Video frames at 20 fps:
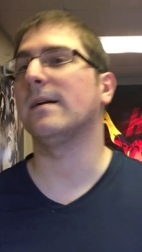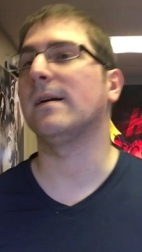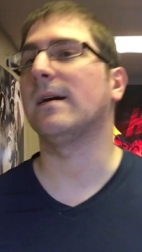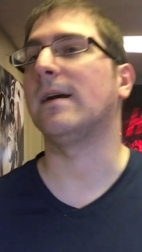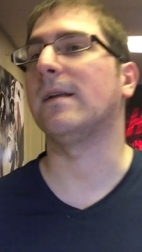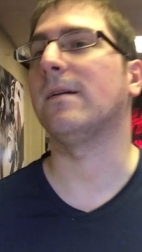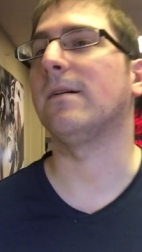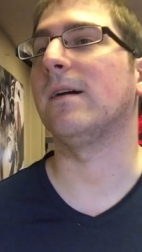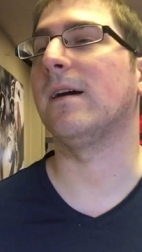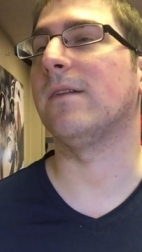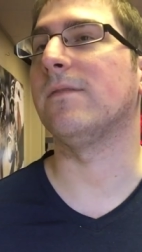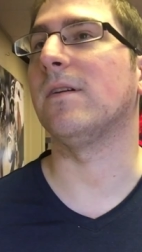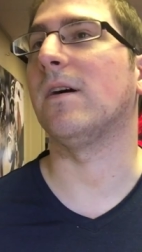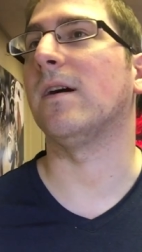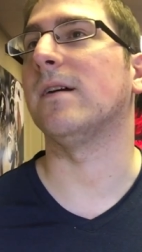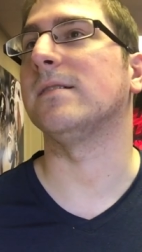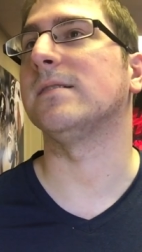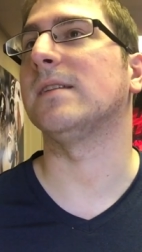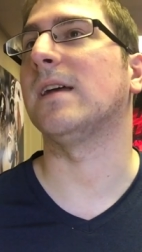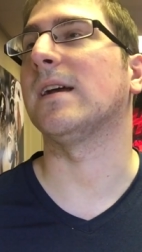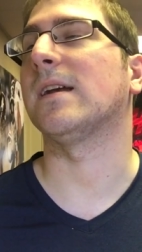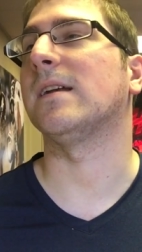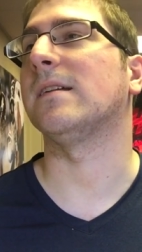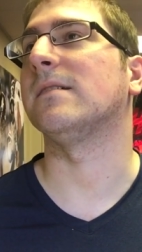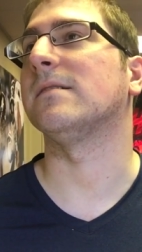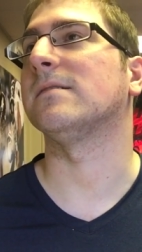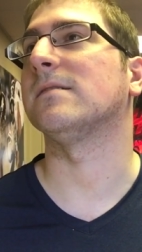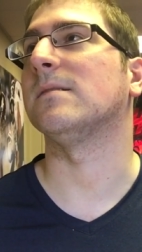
I know I have a hard stack in here